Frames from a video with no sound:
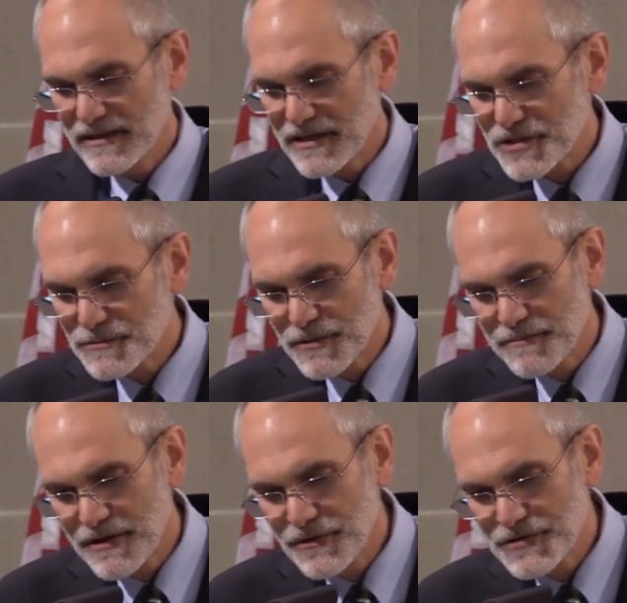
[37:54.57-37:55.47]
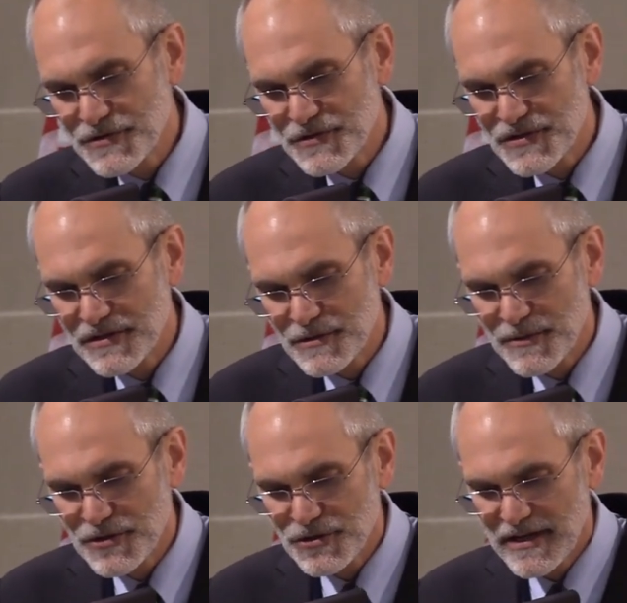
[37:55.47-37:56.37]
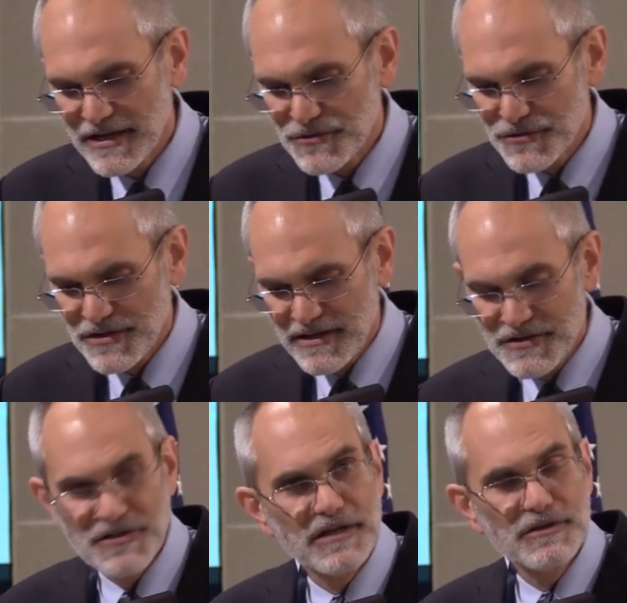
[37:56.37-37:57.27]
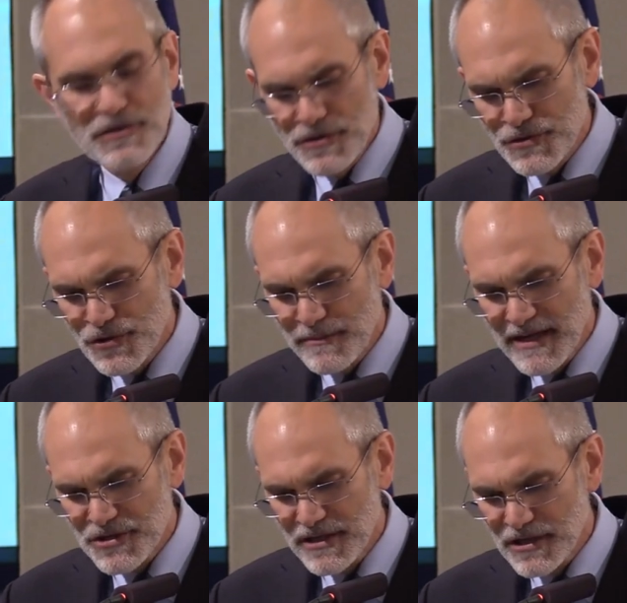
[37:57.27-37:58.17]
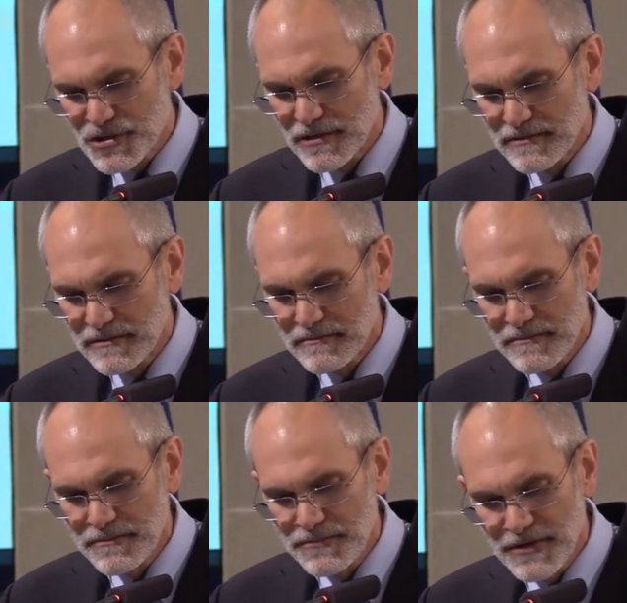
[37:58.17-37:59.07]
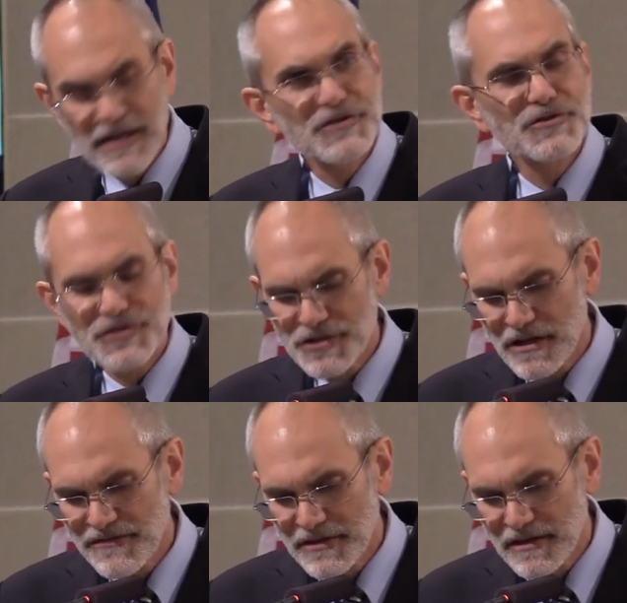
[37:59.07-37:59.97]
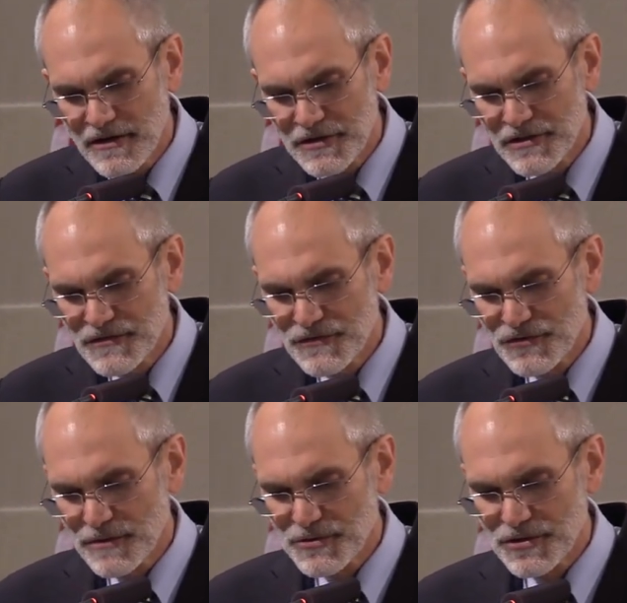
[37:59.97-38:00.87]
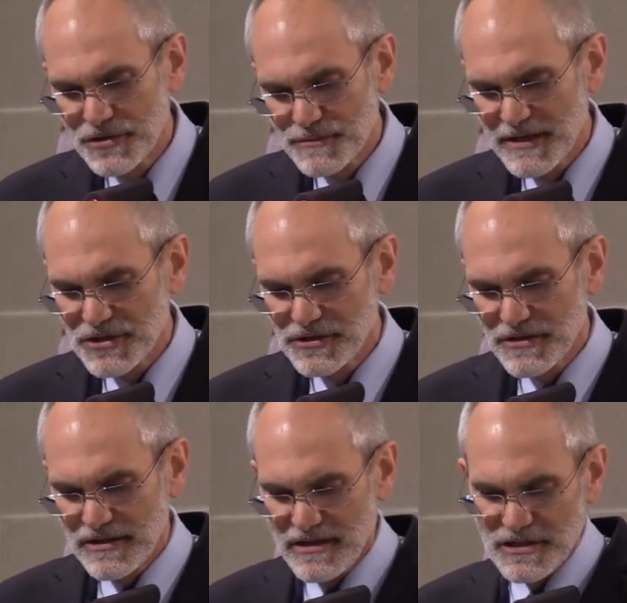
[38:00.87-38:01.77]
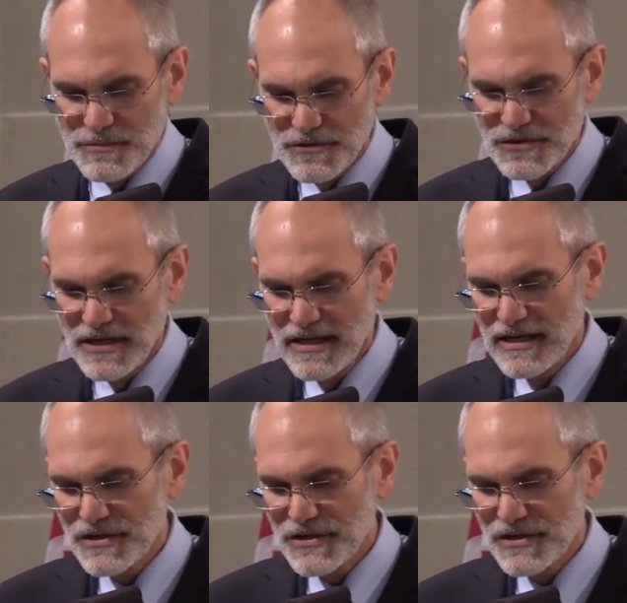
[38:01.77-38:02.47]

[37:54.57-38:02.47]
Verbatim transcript: Ignatius proposes in spiritual exercise that you use your imagination. Place yourself in the narratives of Scripture, especially the Gospels.